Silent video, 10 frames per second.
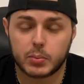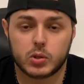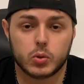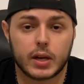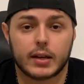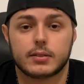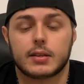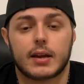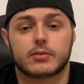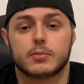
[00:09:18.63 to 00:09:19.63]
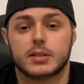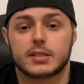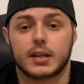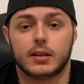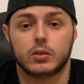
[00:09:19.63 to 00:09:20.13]
Maybe you guys have some
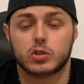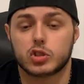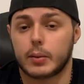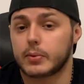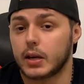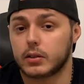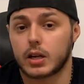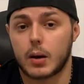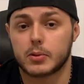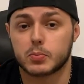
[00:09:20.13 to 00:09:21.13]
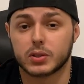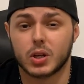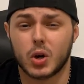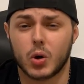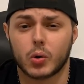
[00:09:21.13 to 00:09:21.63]
insight and you could drop down in the comments
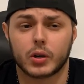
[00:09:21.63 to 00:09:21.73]
below,